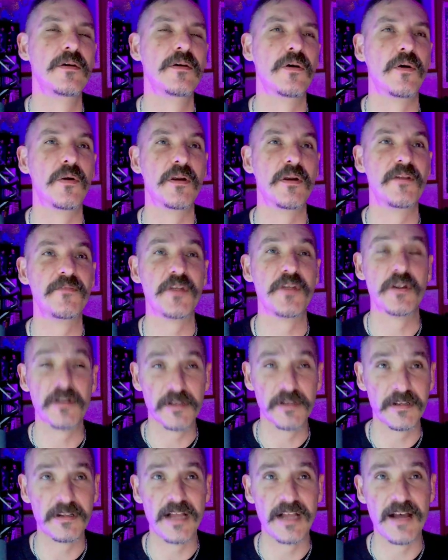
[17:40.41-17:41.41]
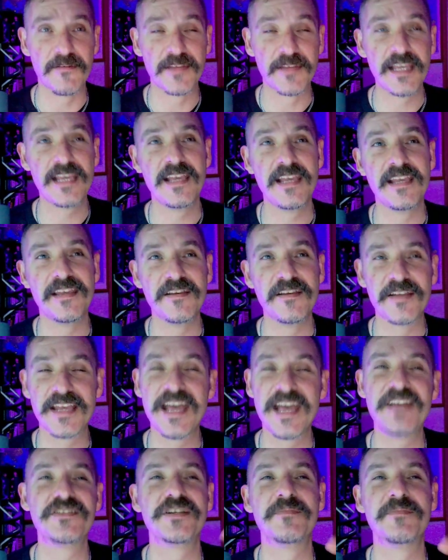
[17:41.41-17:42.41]
Or if you're a little off key, you
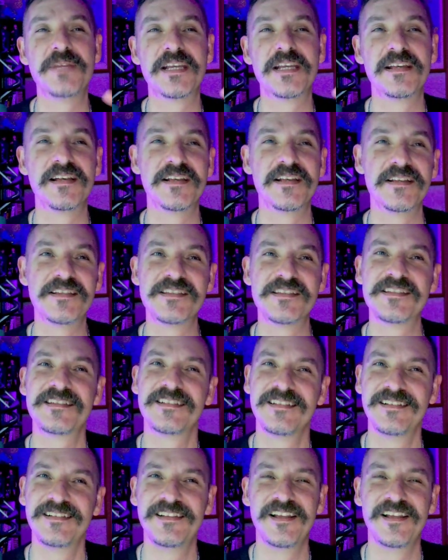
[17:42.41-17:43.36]
catch it because,